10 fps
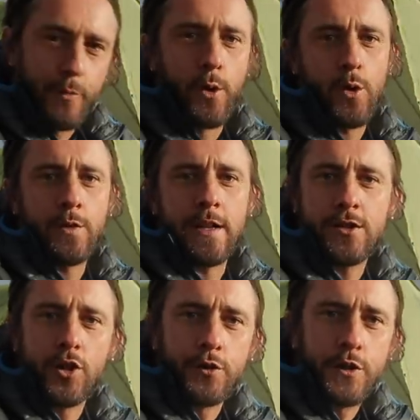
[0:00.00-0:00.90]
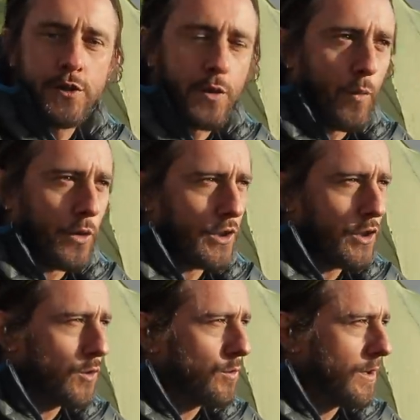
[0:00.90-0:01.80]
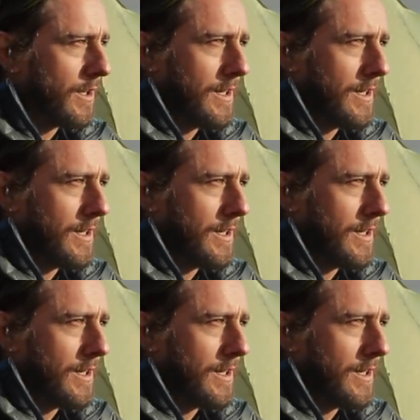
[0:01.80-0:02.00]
the moon that it's gone to someone who